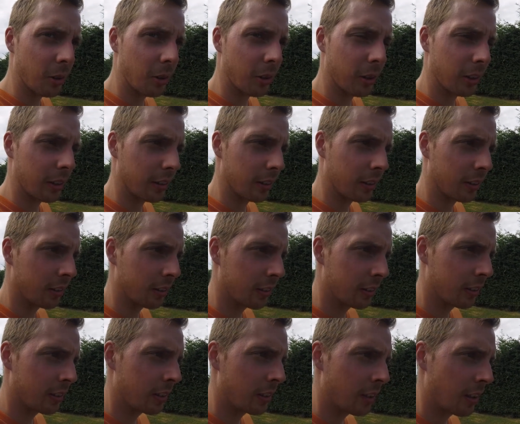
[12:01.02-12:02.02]
and
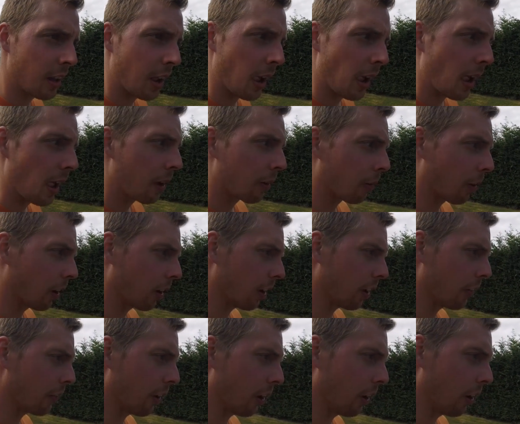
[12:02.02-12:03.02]
turn
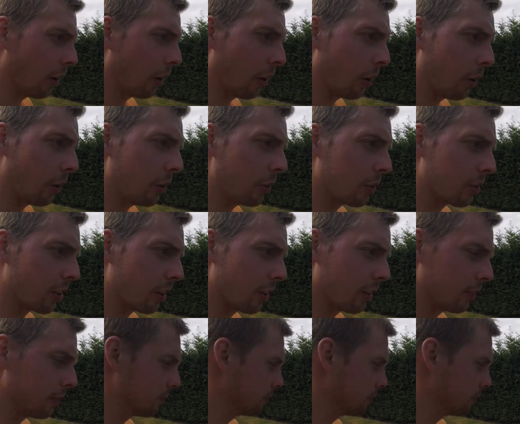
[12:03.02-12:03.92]
on the hose, and